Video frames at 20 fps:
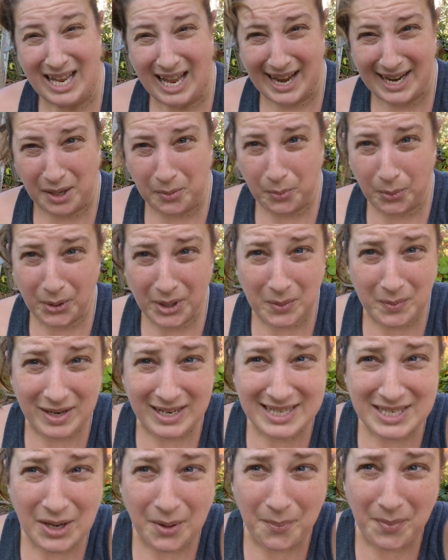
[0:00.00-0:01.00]
I can put them
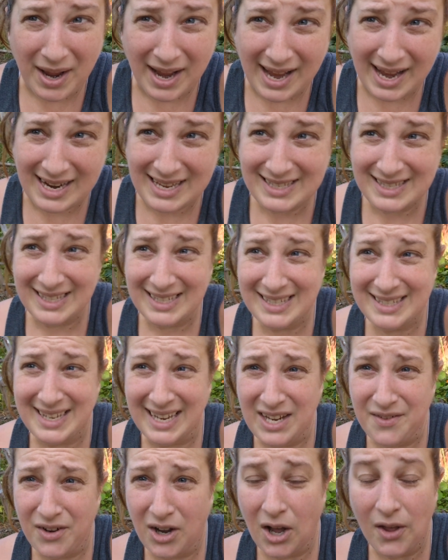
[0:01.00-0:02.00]
into bags,
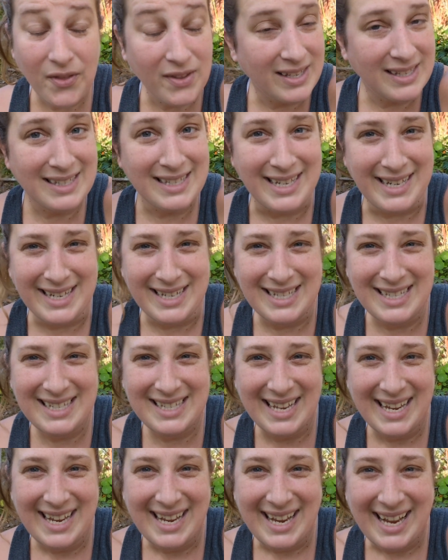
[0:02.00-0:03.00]
save all the
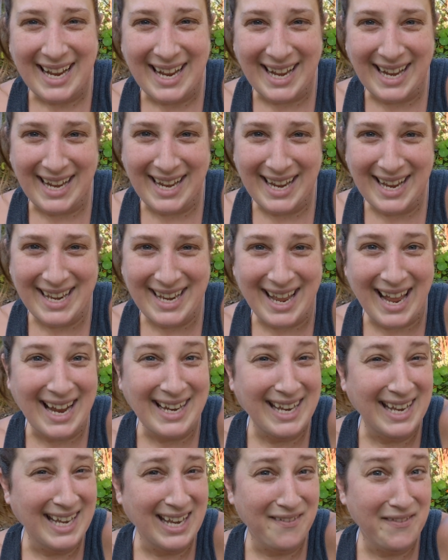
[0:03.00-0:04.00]
seeds, and
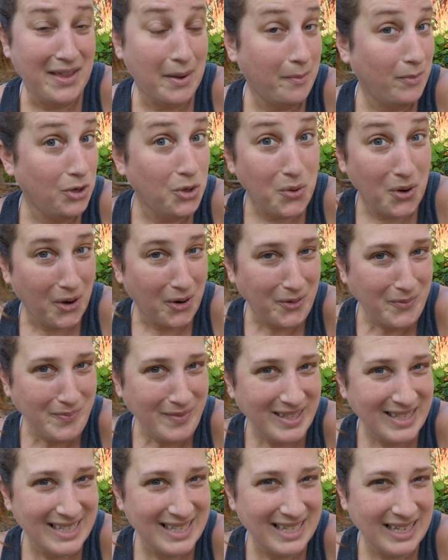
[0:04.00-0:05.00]
I can give them new
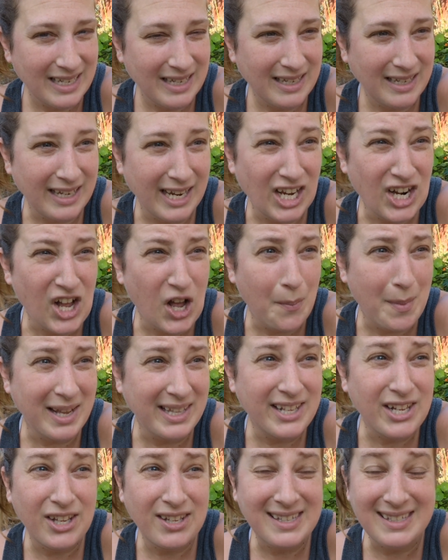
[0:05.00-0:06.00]
homes in all my
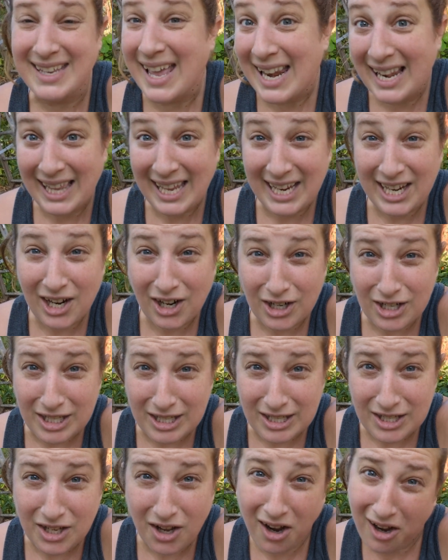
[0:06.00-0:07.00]
little satellite
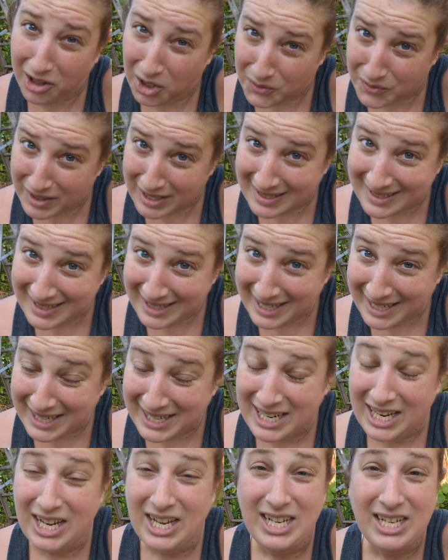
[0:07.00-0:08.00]
gardens all over the city.
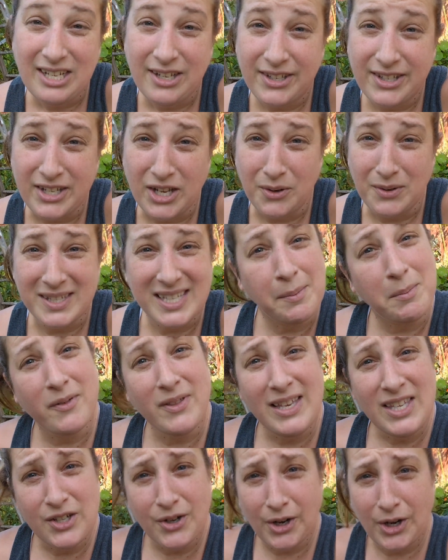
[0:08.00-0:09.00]
So some of
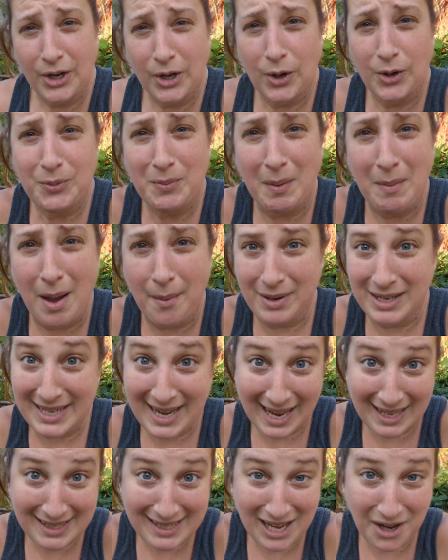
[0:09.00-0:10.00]
these are going to go to my mom and
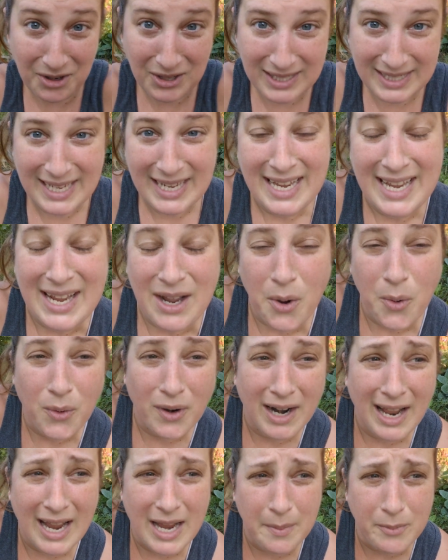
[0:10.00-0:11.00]
dad's house,
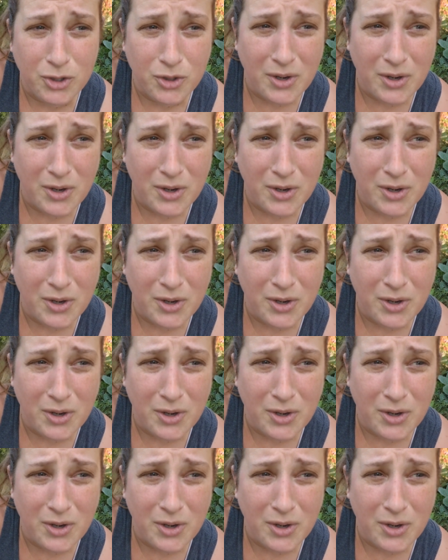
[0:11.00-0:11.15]
where I am